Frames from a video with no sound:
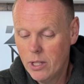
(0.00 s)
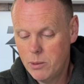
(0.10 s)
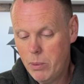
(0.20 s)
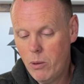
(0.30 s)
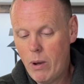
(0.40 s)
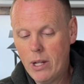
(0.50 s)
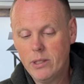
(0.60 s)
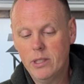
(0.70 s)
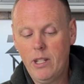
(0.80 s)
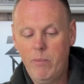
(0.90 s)
It's been a while
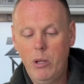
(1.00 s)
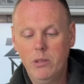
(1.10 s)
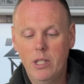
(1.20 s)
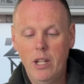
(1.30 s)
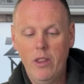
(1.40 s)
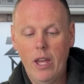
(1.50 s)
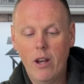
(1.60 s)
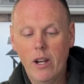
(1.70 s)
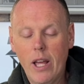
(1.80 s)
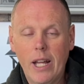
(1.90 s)
since I've posted anything
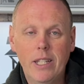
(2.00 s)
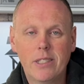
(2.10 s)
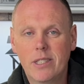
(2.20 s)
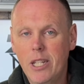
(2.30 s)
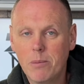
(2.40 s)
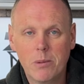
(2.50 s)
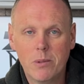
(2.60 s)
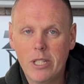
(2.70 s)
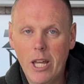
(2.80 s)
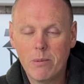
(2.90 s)
on it. I did skip some
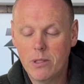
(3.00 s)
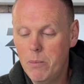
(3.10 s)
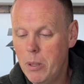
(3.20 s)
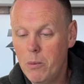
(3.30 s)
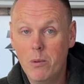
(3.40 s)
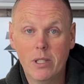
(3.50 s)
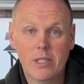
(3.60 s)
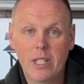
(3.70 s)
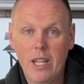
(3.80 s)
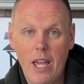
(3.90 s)
steps. Some people wanted to
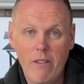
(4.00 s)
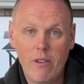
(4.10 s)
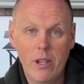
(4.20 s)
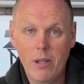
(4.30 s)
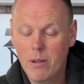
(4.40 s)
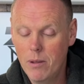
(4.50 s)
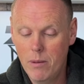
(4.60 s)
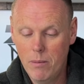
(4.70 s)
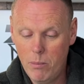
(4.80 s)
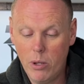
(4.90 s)
see every
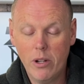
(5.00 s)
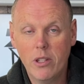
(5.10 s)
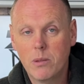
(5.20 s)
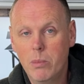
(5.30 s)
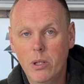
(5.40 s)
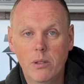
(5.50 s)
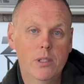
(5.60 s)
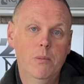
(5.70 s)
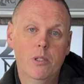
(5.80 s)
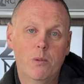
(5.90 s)
part of this build,
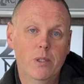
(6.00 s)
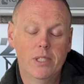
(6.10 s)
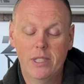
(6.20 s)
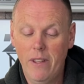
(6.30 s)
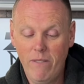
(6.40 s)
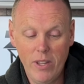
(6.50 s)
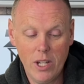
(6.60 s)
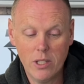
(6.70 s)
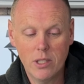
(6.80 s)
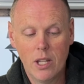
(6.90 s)
so I'm just wanting to see it
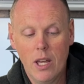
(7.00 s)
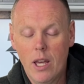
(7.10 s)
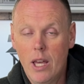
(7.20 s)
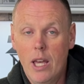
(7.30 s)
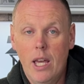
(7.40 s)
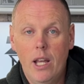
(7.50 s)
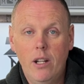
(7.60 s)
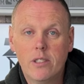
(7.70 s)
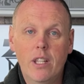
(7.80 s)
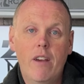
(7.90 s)
finished. And
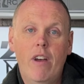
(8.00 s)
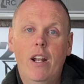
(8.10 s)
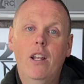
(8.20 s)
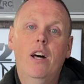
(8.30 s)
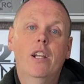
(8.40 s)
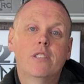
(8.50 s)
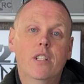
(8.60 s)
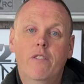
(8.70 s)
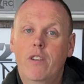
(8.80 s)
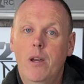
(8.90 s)
honestly, I've had a lot of
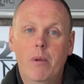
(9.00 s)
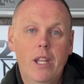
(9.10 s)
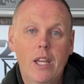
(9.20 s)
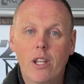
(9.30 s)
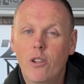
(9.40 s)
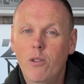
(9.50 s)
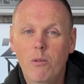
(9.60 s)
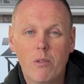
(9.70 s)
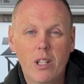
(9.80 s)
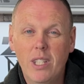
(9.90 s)
stuff coming in, new
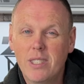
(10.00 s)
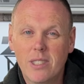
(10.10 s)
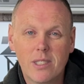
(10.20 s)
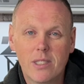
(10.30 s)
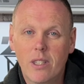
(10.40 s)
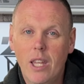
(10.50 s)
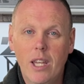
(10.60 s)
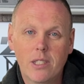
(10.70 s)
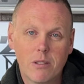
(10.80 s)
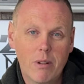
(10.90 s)
releases and
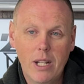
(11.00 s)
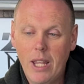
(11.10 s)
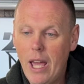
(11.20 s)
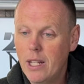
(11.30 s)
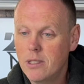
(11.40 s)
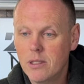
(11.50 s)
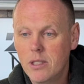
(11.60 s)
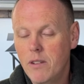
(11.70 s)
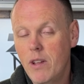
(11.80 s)
things, the red cats and stuff.